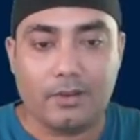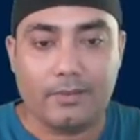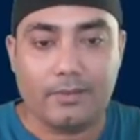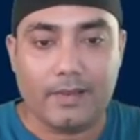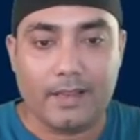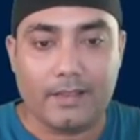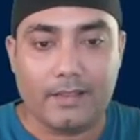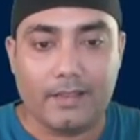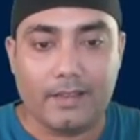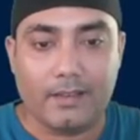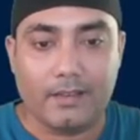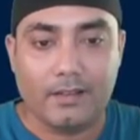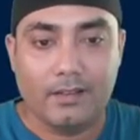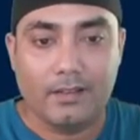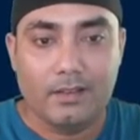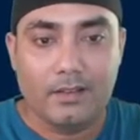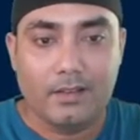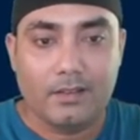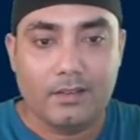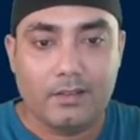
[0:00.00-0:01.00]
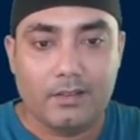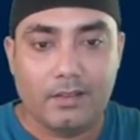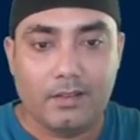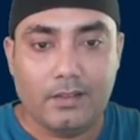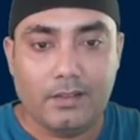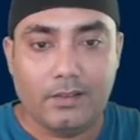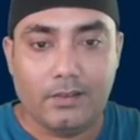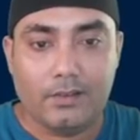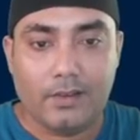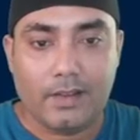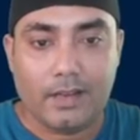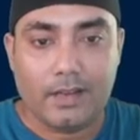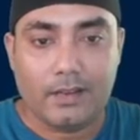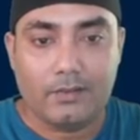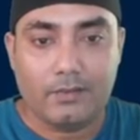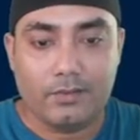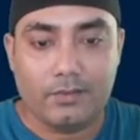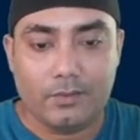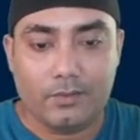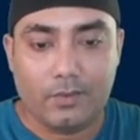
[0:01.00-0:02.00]
think kill your cat,
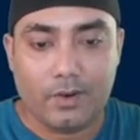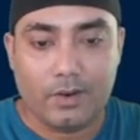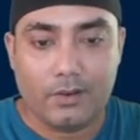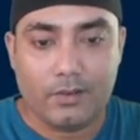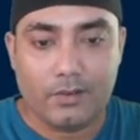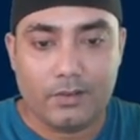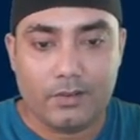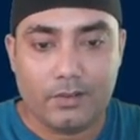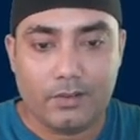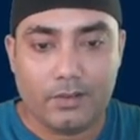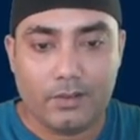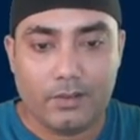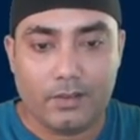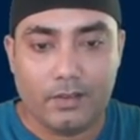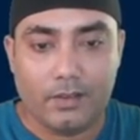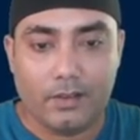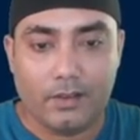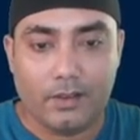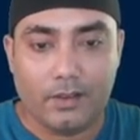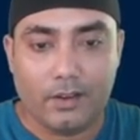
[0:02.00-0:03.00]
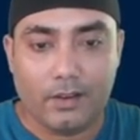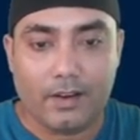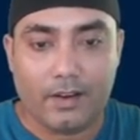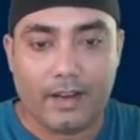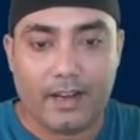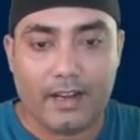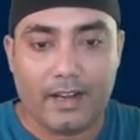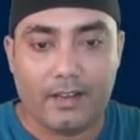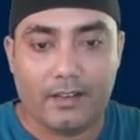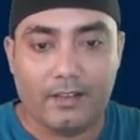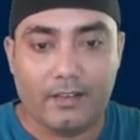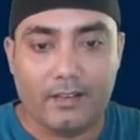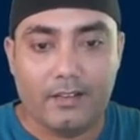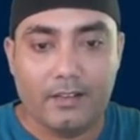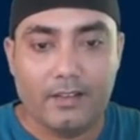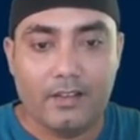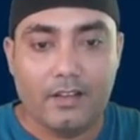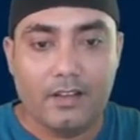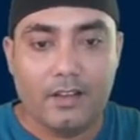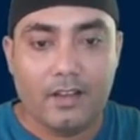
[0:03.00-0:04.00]
which what is a cat
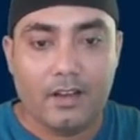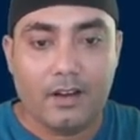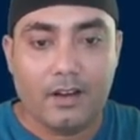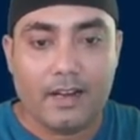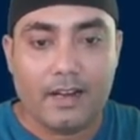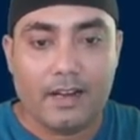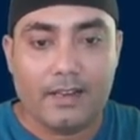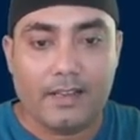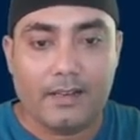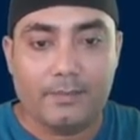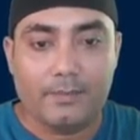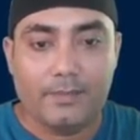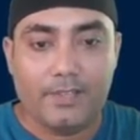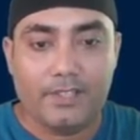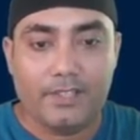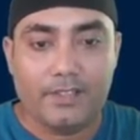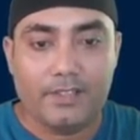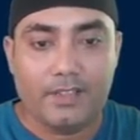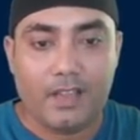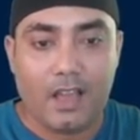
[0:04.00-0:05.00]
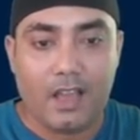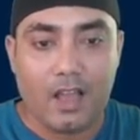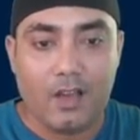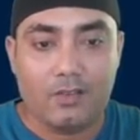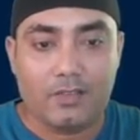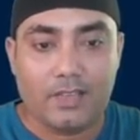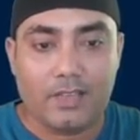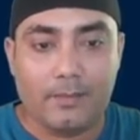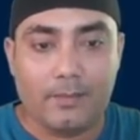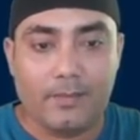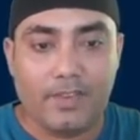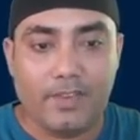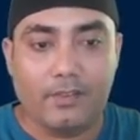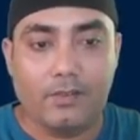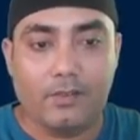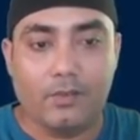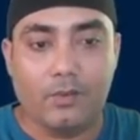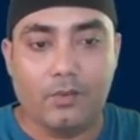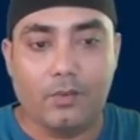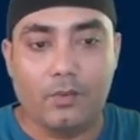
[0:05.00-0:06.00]
that pees in the house can make
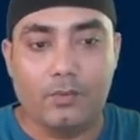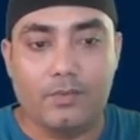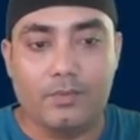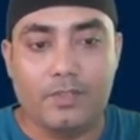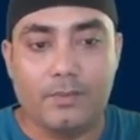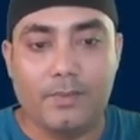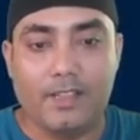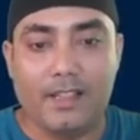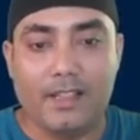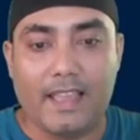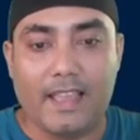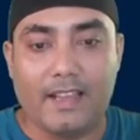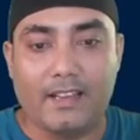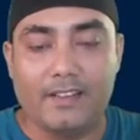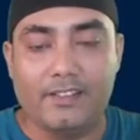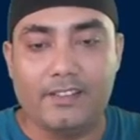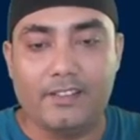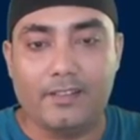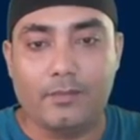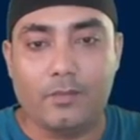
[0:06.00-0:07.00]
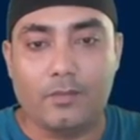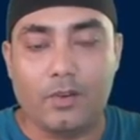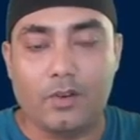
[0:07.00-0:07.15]
your home smell like a litter box.